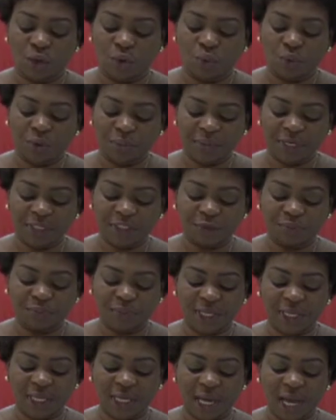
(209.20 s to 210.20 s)
Women
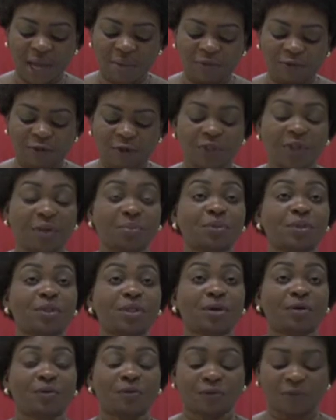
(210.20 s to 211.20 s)
speaking up for
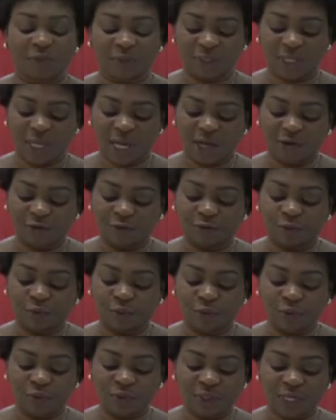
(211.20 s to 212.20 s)
themselves and for
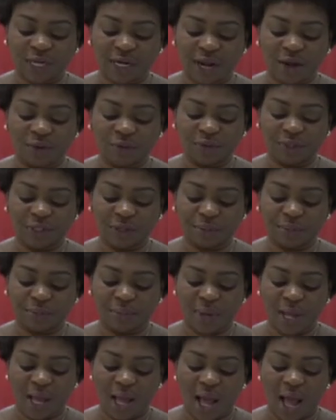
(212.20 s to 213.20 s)
those around
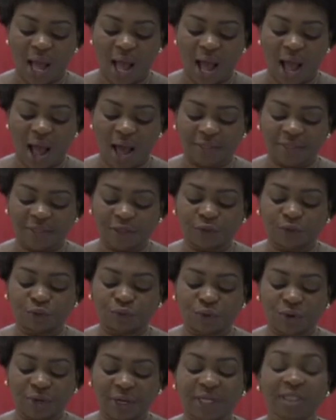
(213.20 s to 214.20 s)
them are the
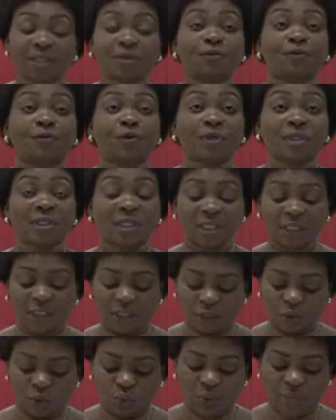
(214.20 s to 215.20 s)
strongest
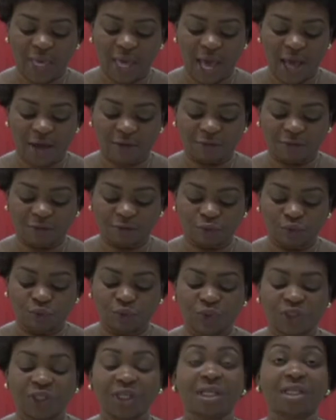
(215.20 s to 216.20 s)
forces we have
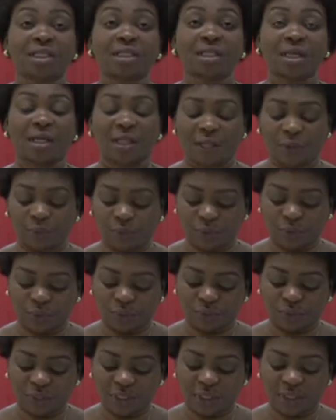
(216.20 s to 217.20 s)
to change the
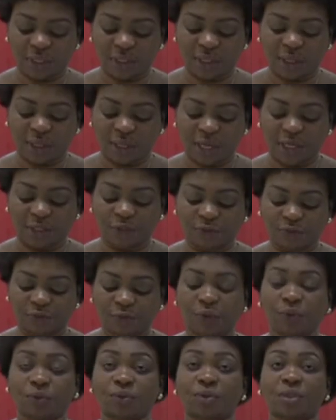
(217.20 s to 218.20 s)
world. End of
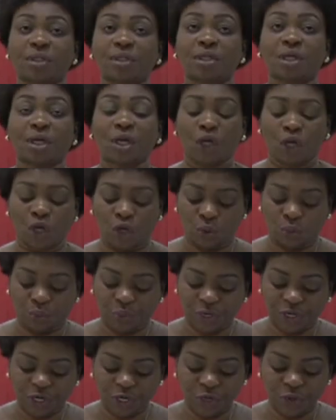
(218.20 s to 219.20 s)
quote.
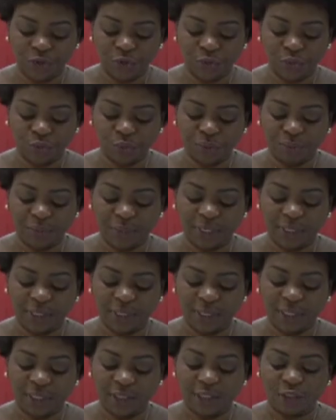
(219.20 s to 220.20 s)
We need you
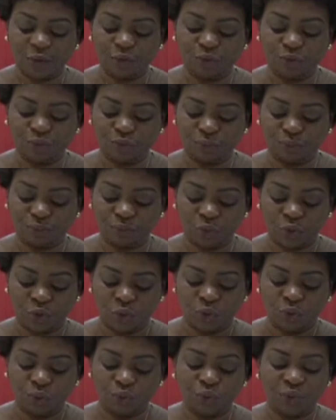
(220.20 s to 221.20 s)
women in this room
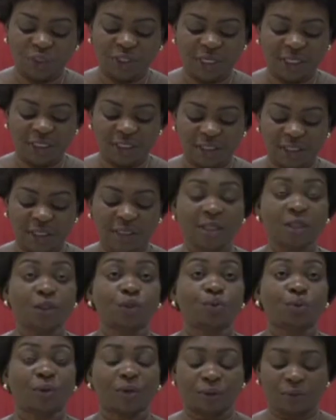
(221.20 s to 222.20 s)
to change
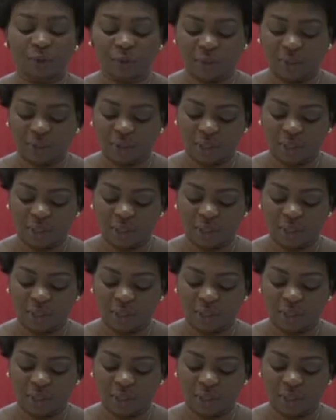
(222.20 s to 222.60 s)
this world.